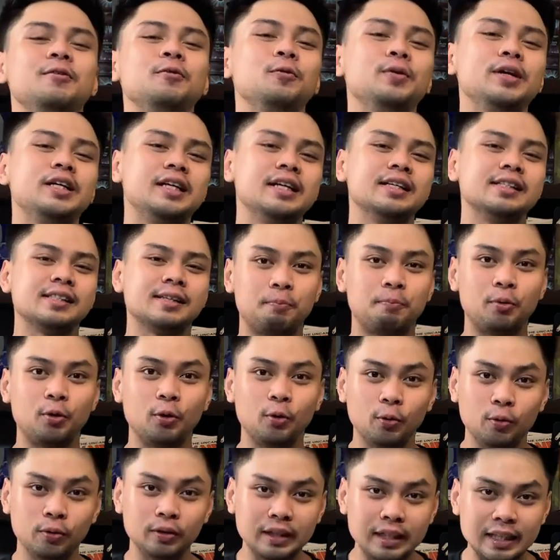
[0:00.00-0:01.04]
which is a
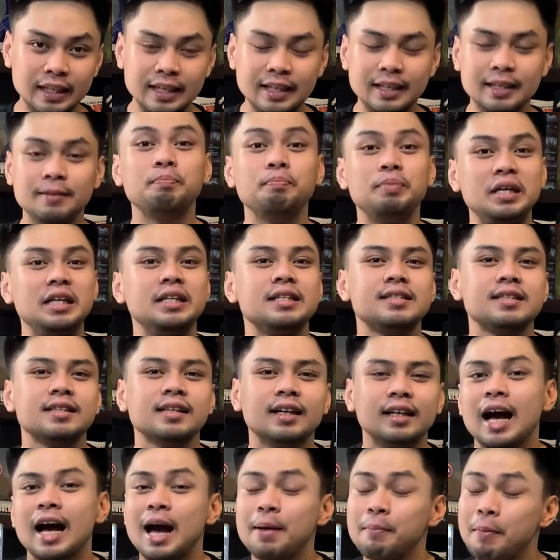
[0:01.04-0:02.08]
protein
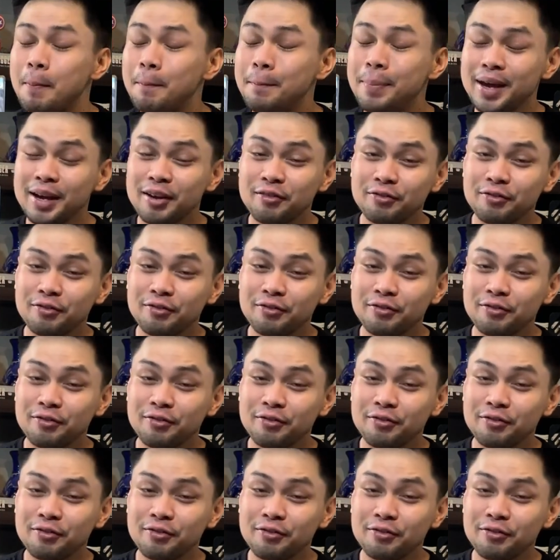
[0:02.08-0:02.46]
pizza. I'm a big